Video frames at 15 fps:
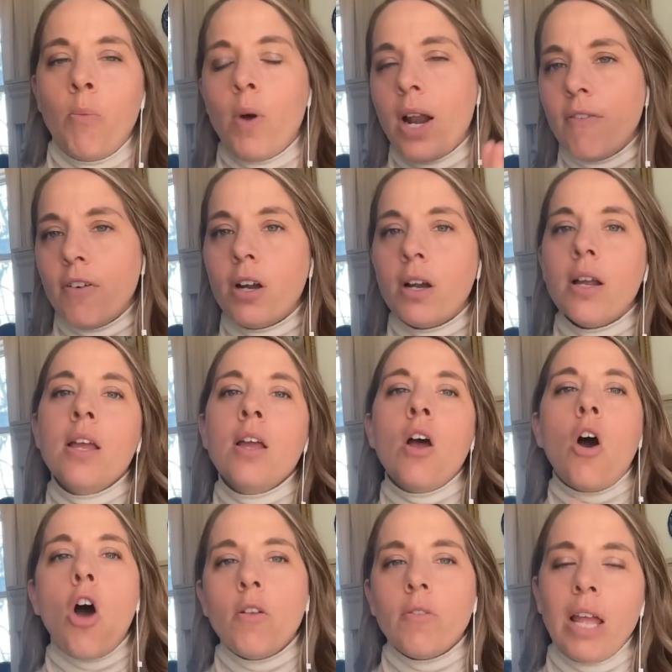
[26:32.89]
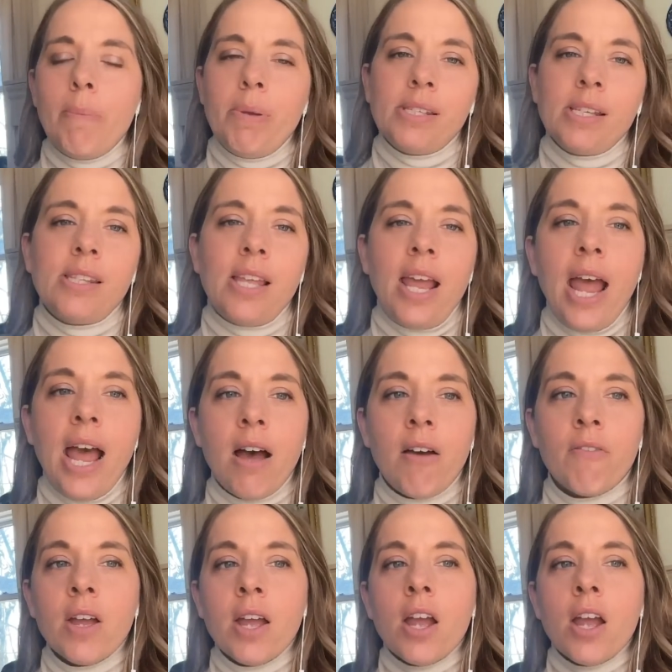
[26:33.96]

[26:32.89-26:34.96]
whatever online business they have,